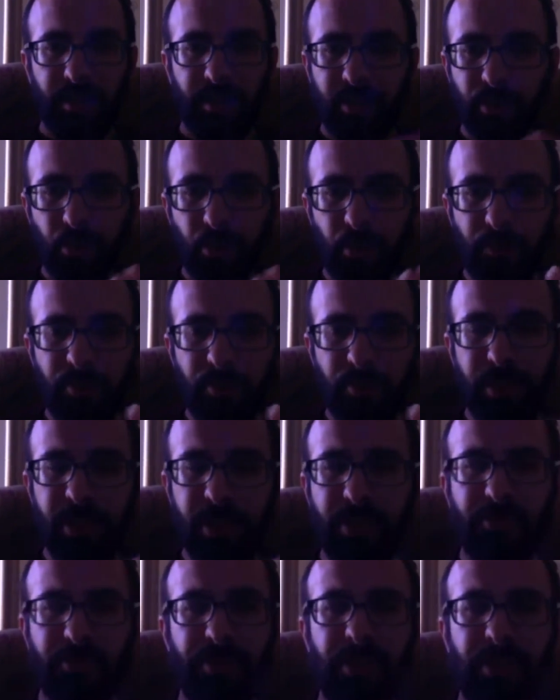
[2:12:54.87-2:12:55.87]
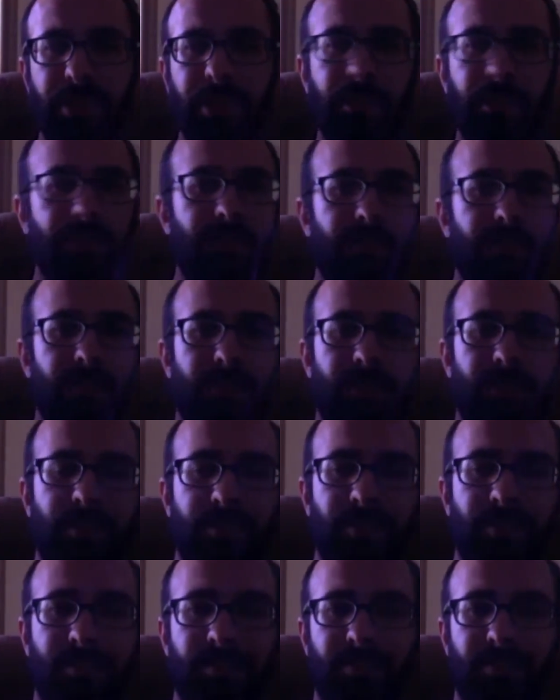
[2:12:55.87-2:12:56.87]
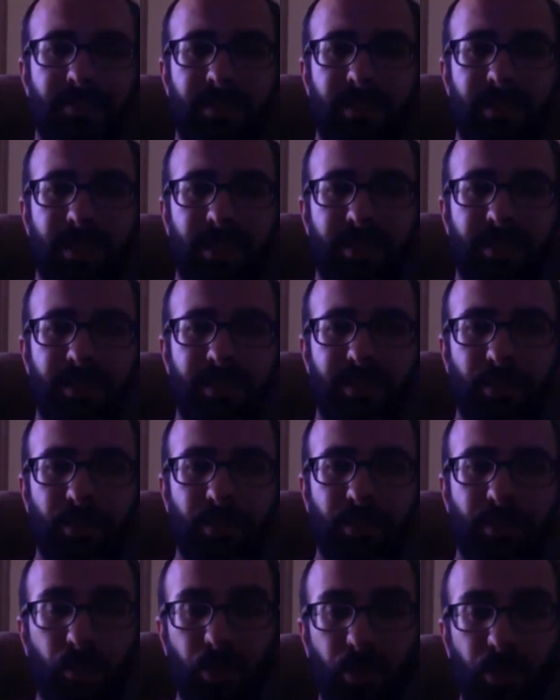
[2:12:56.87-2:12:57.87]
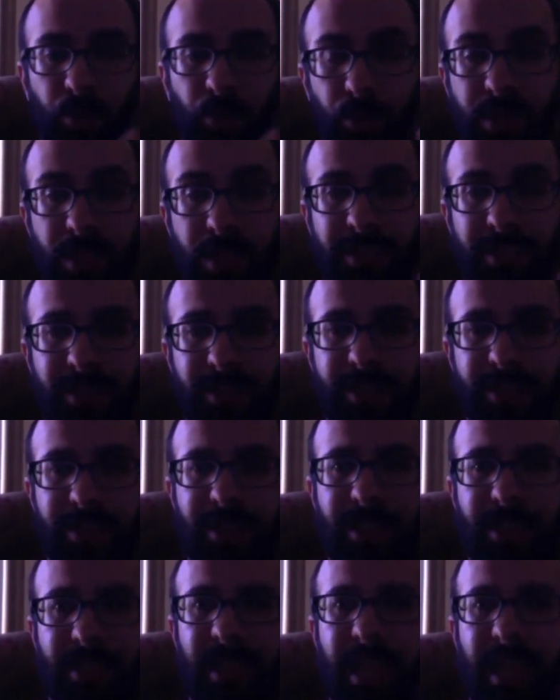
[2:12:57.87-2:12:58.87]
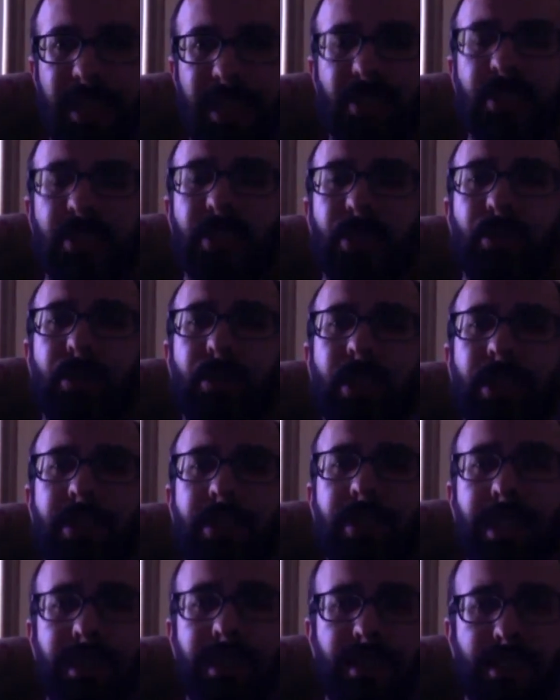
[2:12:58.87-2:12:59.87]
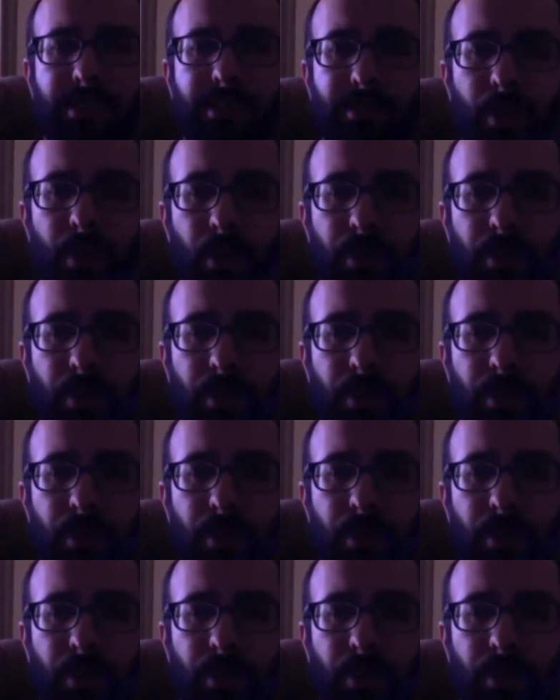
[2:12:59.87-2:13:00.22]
No philosopher can, no scientist can answer you this at this